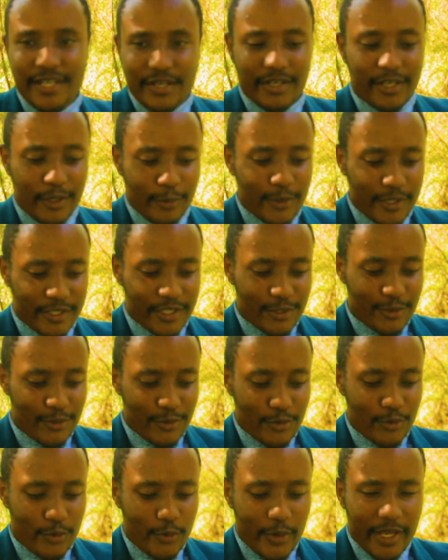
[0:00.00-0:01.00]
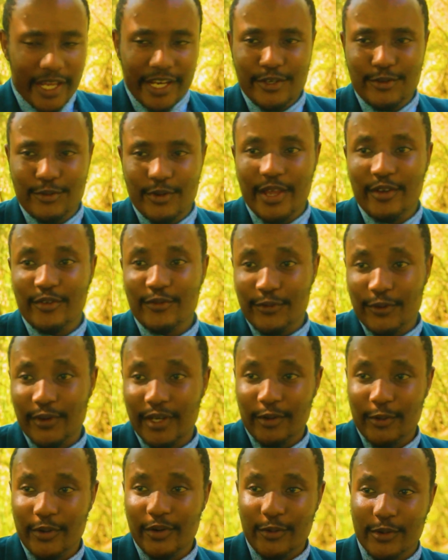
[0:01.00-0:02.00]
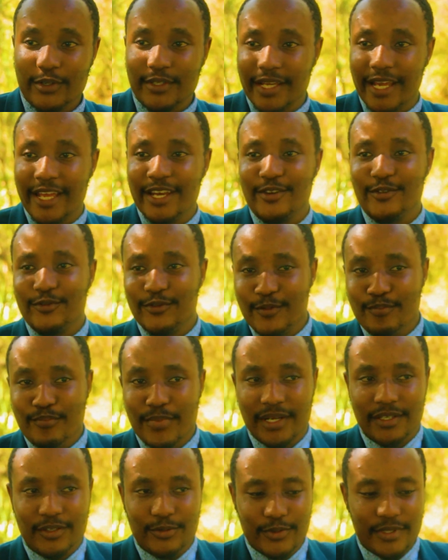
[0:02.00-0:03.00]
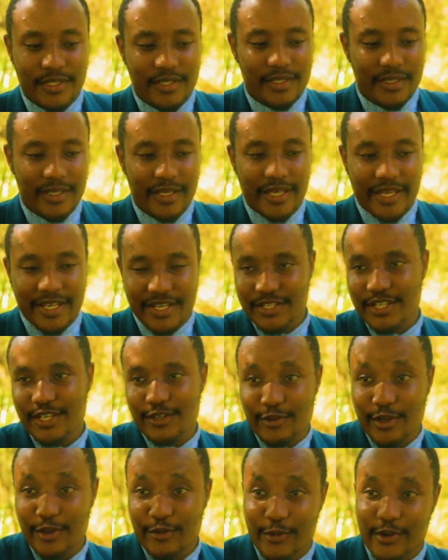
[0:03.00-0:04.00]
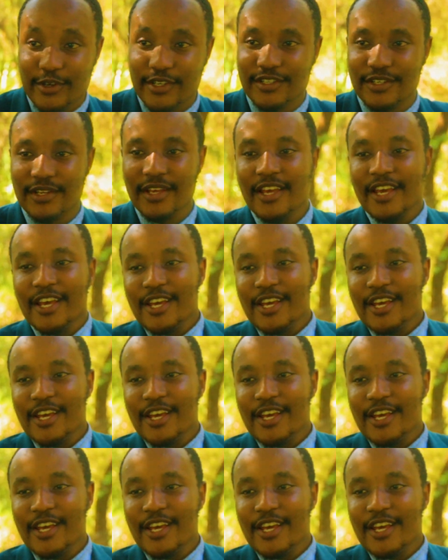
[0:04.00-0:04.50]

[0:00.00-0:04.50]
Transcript: I really wanted to know, where do I fall, what kind of impact, which area do I want